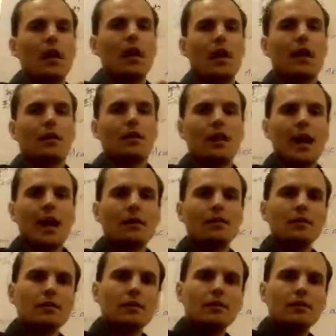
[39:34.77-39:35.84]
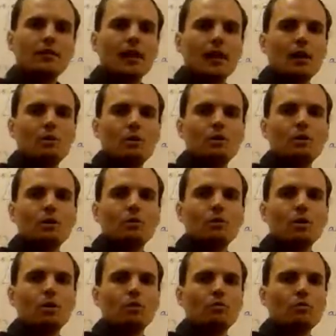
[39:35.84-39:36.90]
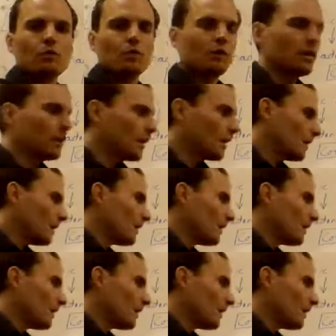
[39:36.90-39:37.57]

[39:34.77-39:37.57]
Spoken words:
And that is how we would go over